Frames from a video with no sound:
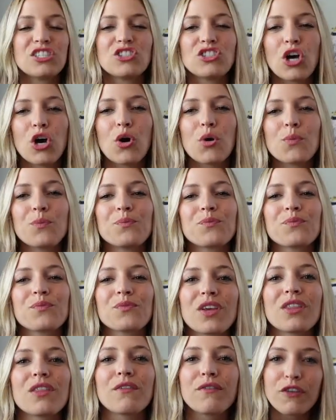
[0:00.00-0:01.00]
So,
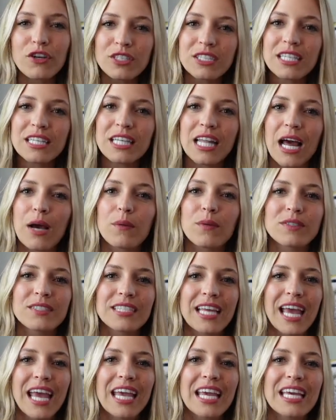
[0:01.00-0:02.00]
the first thing that I will
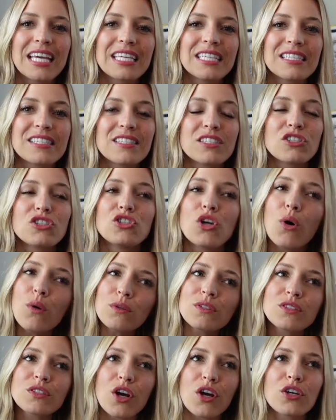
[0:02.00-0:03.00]
say is
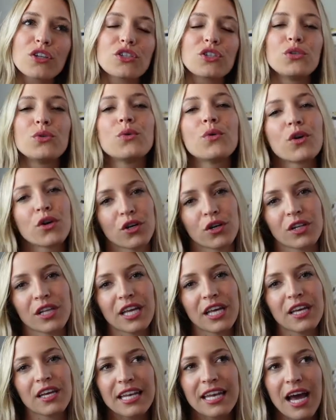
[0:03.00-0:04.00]
don't start too
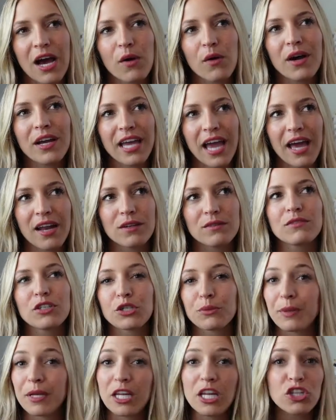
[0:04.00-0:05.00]
early. Now, again,
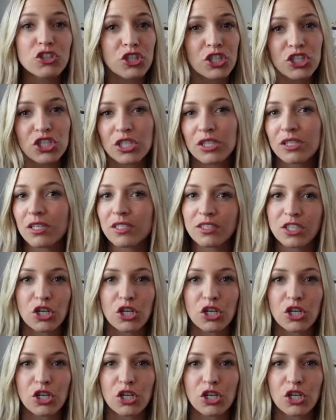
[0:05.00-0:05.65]
your pediatrician is